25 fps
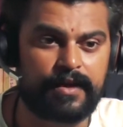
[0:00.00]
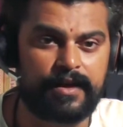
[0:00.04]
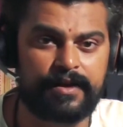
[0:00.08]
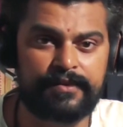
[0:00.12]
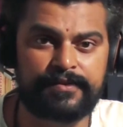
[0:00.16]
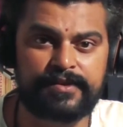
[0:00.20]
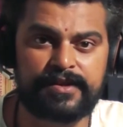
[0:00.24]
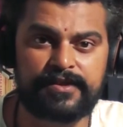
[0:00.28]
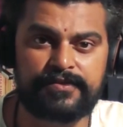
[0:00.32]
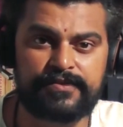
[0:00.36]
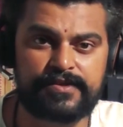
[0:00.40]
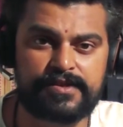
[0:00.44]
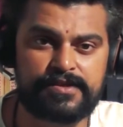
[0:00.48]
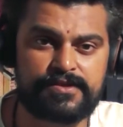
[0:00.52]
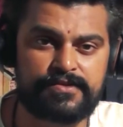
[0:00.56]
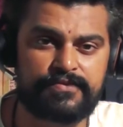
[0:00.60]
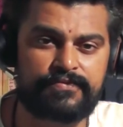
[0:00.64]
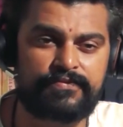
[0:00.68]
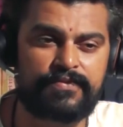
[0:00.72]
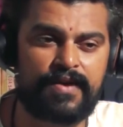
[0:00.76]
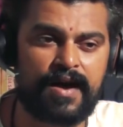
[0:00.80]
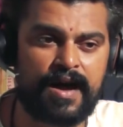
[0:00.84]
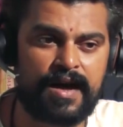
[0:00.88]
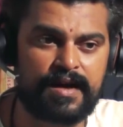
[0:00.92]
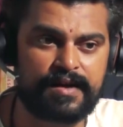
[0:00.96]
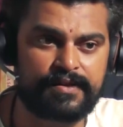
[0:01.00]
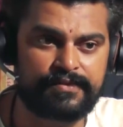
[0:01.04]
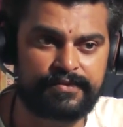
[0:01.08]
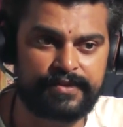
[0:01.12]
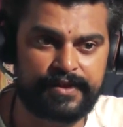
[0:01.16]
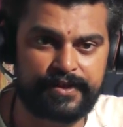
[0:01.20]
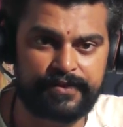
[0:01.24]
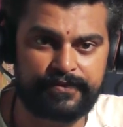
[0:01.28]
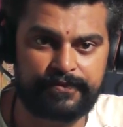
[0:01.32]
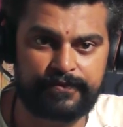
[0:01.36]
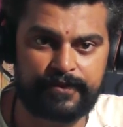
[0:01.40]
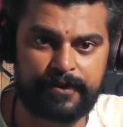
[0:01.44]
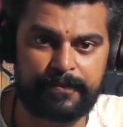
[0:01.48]
even if it's far
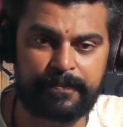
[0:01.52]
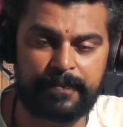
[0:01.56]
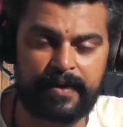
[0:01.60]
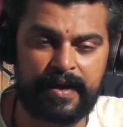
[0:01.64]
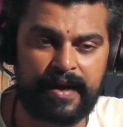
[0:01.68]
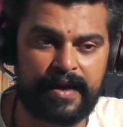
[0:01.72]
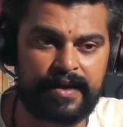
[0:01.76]
away from